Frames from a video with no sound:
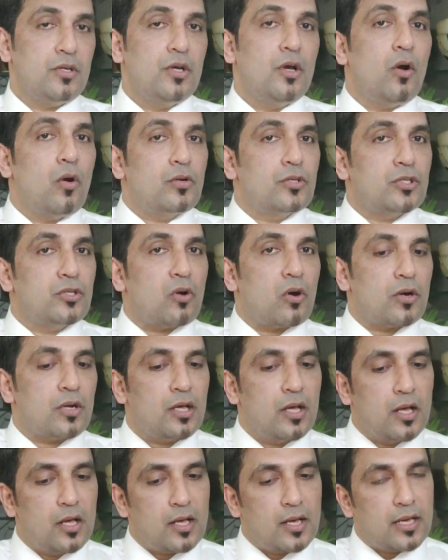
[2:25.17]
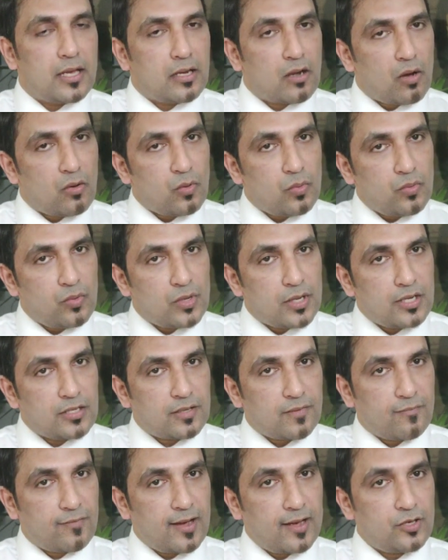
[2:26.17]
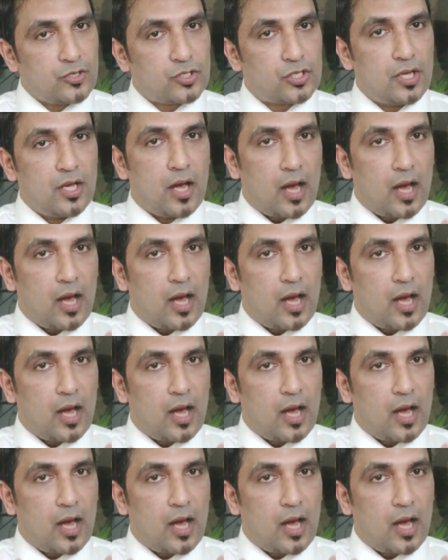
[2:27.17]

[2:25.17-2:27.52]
or do not interface,